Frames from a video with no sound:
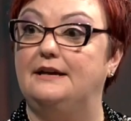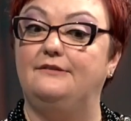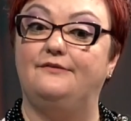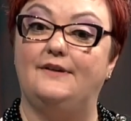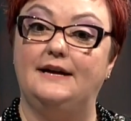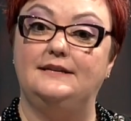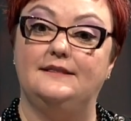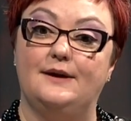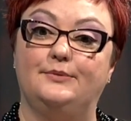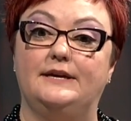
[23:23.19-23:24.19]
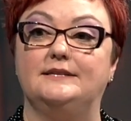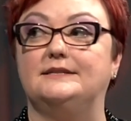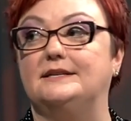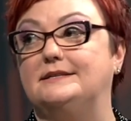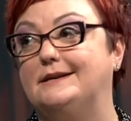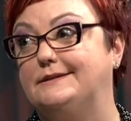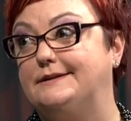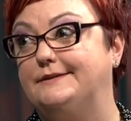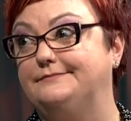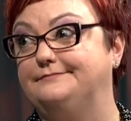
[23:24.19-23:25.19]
and finding mm -hmm. that place in Zonta.